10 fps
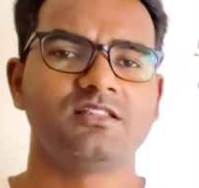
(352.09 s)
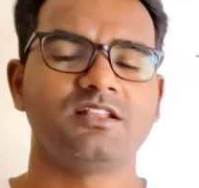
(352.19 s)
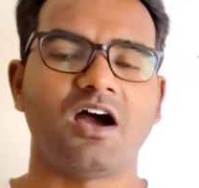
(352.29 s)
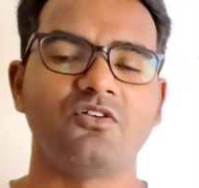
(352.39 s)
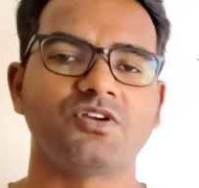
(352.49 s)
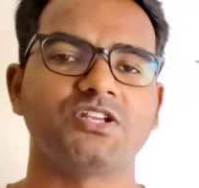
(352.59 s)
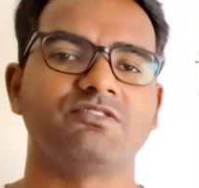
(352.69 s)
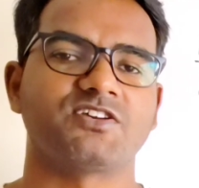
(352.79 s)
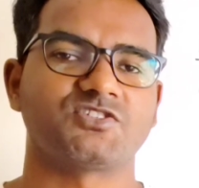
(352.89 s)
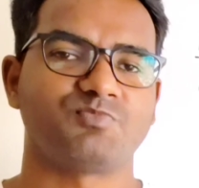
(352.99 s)
Then how can
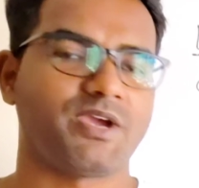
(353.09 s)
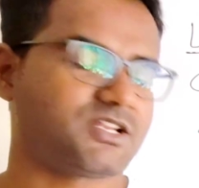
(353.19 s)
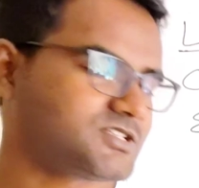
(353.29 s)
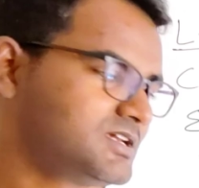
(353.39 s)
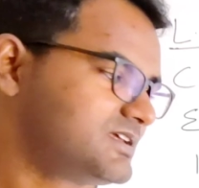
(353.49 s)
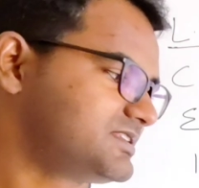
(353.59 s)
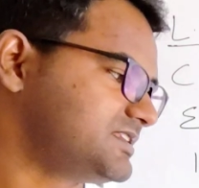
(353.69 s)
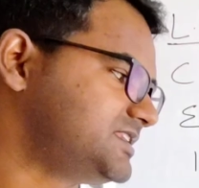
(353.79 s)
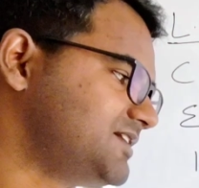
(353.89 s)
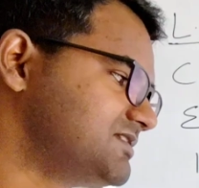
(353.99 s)
you expect that they